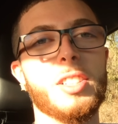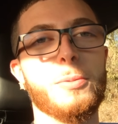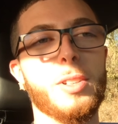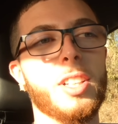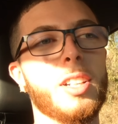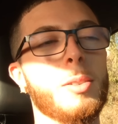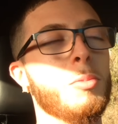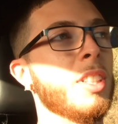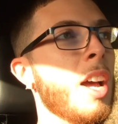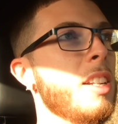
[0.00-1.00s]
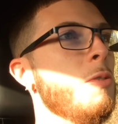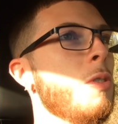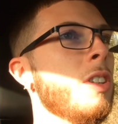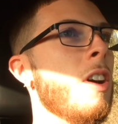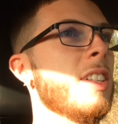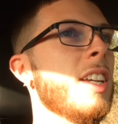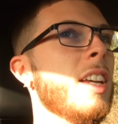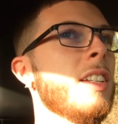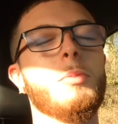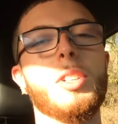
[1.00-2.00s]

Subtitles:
to fill it up with 91 octane.